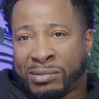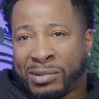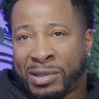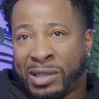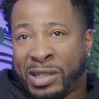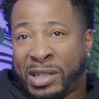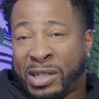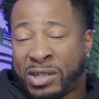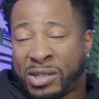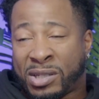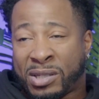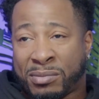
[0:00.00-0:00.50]
the
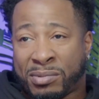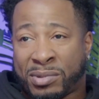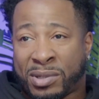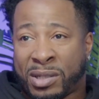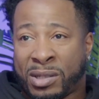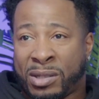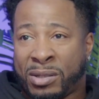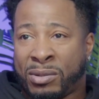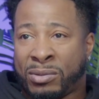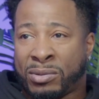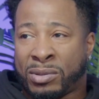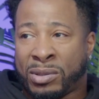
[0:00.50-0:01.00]
leadership
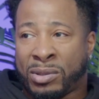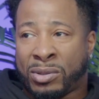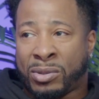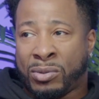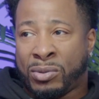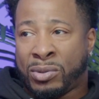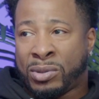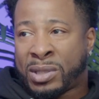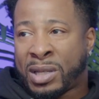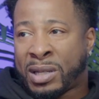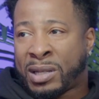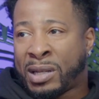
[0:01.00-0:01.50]
skills and
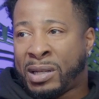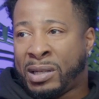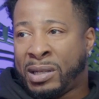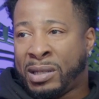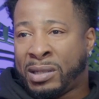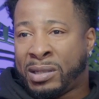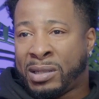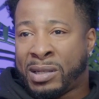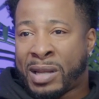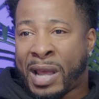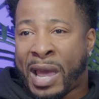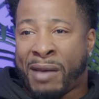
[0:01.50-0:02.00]
tools that they
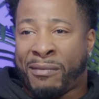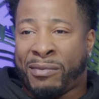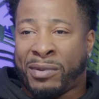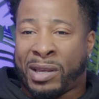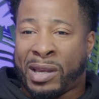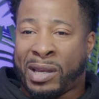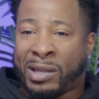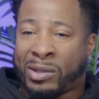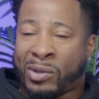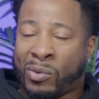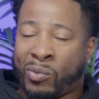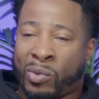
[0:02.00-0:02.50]
need to
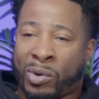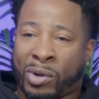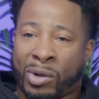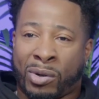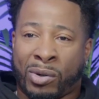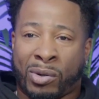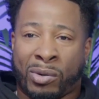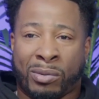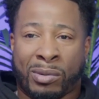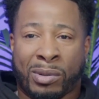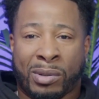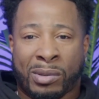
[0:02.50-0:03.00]
navigate the
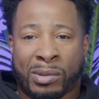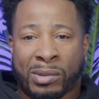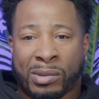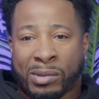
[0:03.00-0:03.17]
world.